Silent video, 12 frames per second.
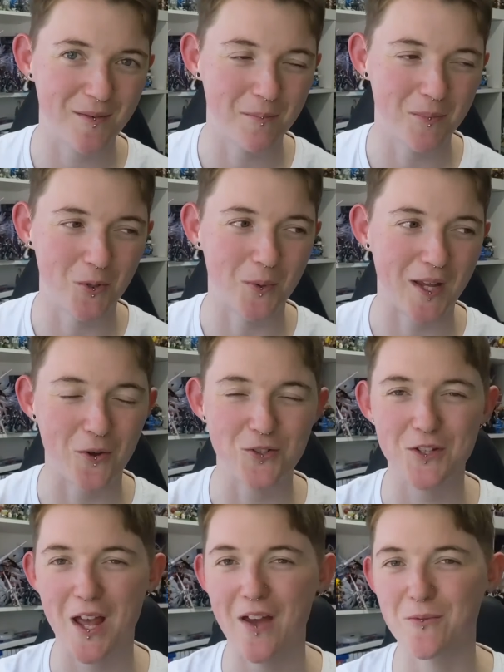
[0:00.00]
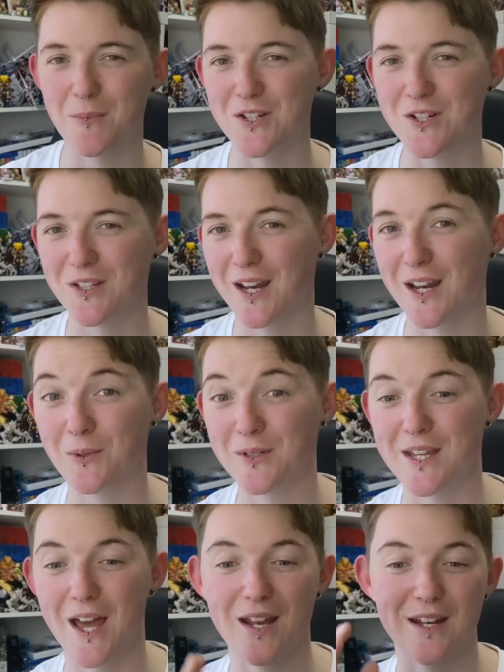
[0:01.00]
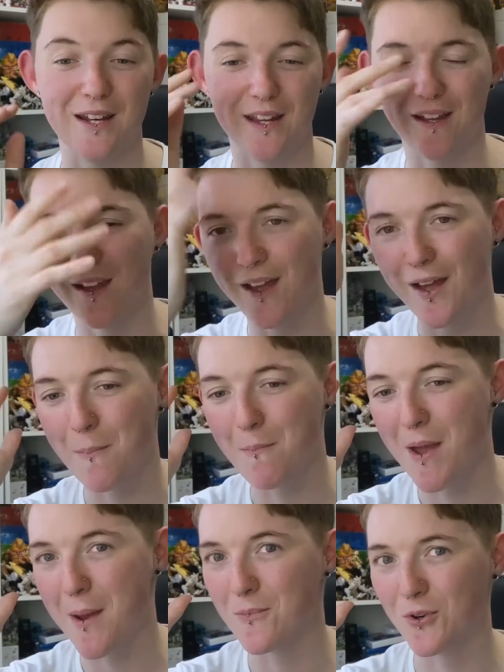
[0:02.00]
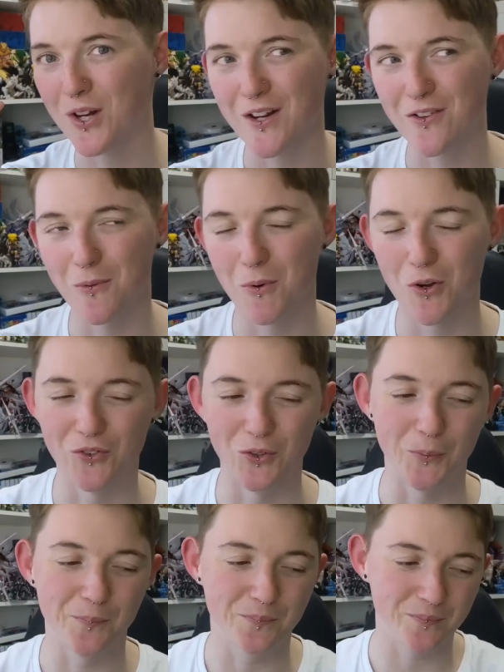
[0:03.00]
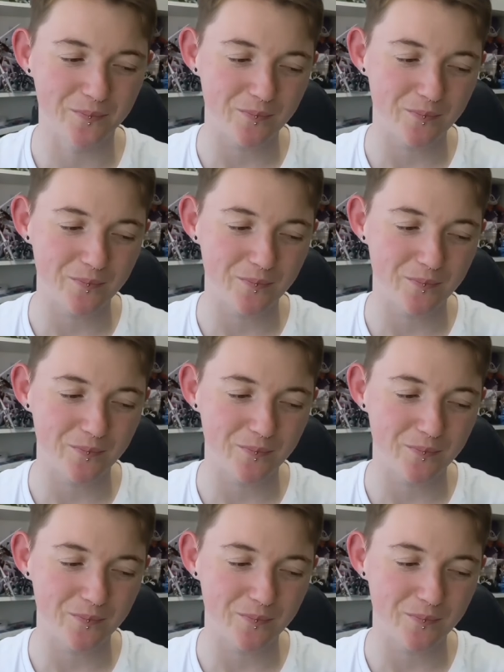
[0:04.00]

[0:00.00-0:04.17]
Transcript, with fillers: But we also haven't mentioned that anyone's had any memory removal.